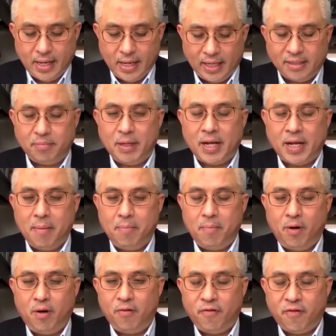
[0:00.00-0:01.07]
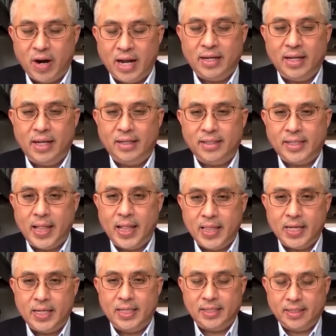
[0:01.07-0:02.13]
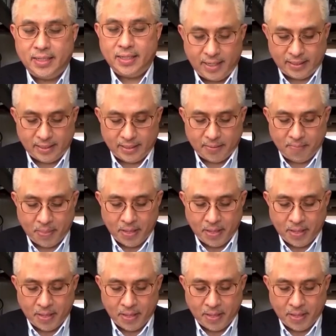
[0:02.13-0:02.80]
has become more front and center these days.